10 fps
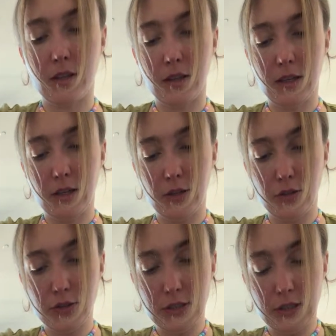And I
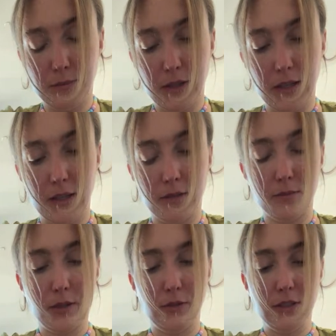usually did my
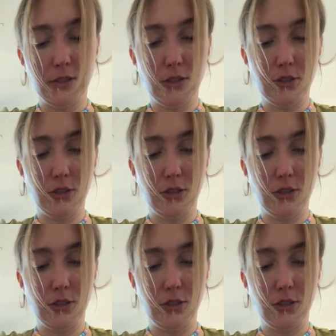research